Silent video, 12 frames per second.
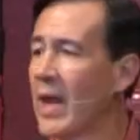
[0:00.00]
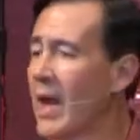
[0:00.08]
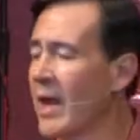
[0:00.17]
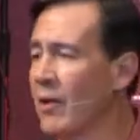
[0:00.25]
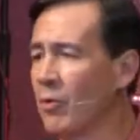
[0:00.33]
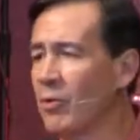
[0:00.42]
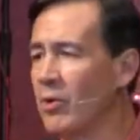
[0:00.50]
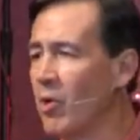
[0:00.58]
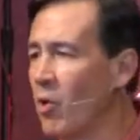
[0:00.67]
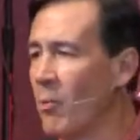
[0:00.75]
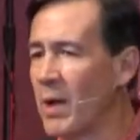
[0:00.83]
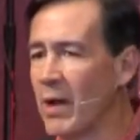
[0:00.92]
I don't
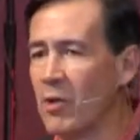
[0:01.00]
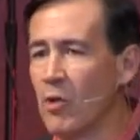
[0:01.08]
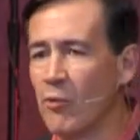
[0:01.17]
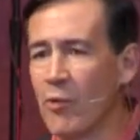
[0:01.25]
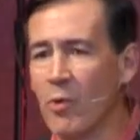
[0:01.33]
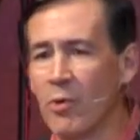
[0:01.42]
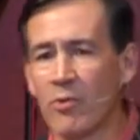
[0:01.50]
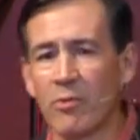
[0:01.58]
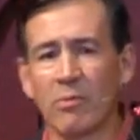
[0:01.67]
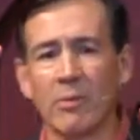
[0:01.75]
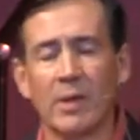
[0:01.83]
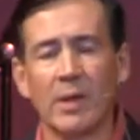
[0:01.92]
know about you
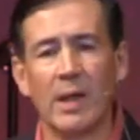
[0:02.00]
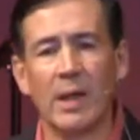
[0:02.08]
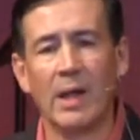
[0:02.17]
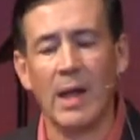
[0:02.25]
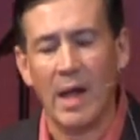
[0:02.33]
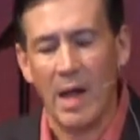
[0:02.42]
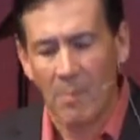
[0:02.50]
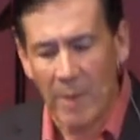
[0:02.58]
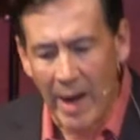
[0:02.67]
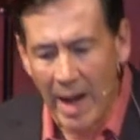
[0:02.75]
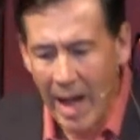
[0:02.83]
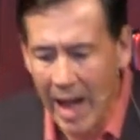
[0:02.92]
folks,
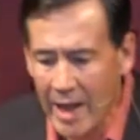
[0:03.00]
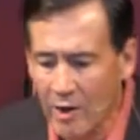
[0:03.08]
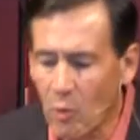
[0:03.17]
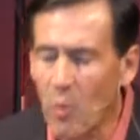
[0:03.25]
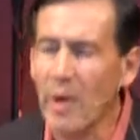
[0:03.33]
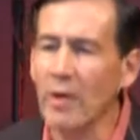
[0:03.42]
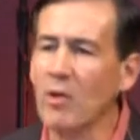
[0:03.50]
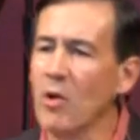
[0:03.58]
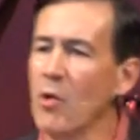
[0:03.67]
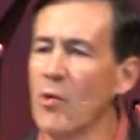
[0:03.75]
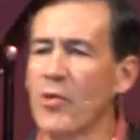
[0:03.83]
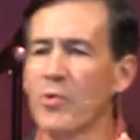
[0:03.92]
but I don't want to
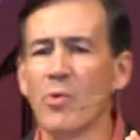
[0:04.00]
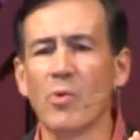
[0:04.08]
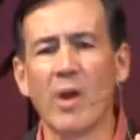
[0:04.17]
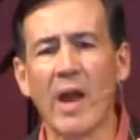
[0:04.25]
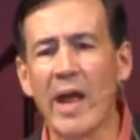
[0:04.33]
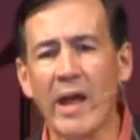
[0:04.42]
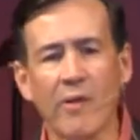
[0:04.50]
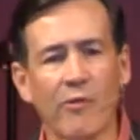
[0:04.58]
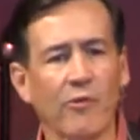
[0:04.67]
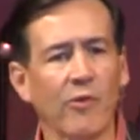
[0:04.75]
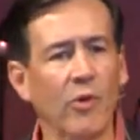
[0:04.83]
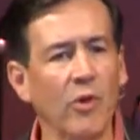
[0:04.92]
go through
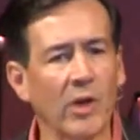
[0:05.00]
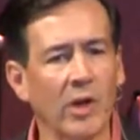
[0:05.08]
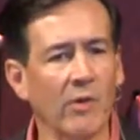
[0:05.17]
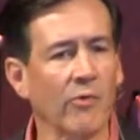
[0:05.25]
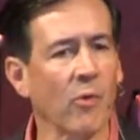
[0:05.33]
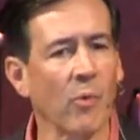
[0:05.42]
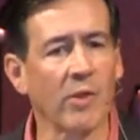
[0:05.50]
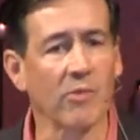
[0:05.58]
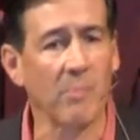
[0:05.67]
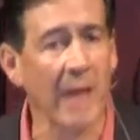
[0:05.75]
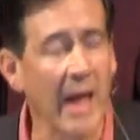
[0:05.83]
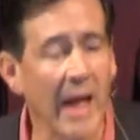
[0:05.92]
life looking for
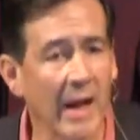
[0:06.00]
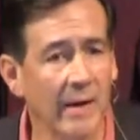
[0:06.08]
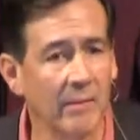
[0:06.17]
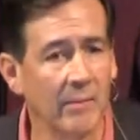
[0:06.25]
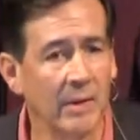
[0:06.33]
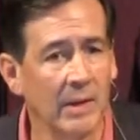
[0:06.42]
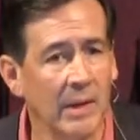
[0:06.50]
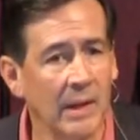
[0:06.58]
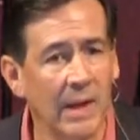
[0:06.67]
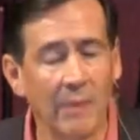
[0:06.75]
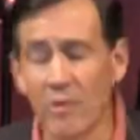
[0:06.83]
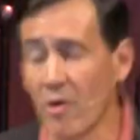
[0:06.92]
what's bad.
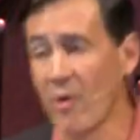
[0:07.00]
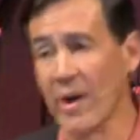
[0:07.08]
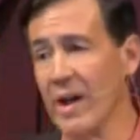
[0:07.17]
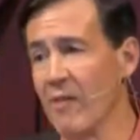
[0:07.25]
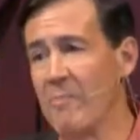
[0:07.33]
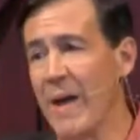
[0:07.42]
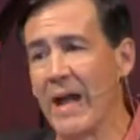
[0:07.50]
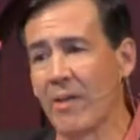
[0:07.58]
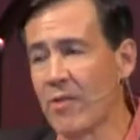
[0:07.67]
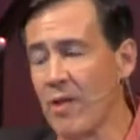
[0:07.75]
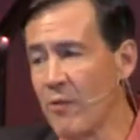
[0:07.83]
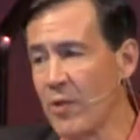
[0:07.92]
there's already enough
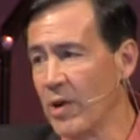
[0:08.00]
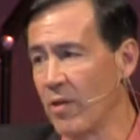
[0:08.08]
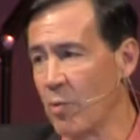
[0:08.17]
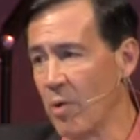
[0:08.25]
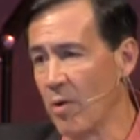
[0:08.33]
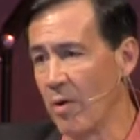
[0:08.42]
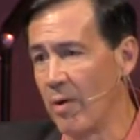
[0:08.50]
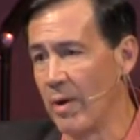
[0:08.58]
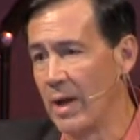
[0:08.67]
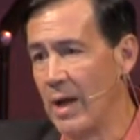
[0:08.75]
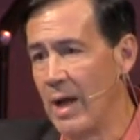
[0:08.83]
bad stuff in this world.